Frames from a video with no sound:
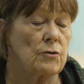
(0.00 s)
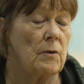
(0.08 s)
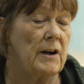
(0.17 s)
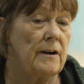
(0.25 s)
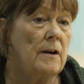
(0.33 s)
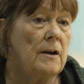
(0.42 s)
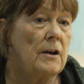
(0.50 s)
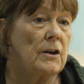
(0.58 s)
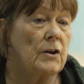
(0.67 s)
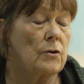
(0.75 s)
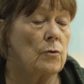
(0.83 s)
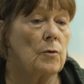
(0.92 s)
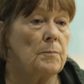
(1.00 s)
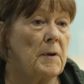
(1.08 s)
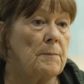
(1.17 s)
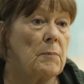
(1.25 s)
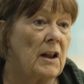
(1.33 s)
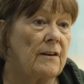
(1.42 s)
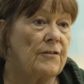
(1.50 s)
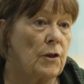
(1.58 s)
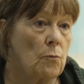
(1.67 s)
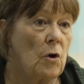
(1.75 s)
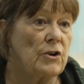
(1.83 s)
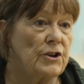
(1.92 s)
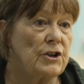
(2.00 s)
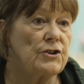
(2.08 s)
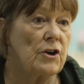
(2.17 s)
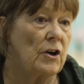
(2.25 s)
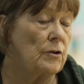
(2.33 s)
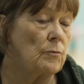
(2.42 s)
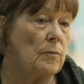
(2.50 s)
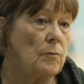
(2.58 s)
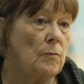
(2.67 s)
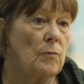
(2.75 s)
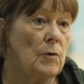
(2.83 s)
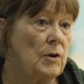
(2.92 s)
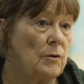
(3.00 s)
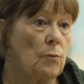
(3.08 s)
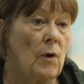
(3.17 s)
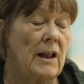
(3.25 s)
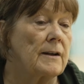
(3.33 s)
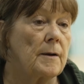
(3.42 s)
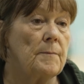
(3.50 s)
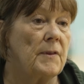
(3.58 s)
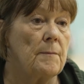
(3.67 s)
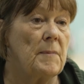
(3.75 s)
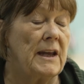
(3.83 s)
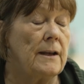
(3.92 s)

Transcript: sure, you know, people, if they want to join, we welcome them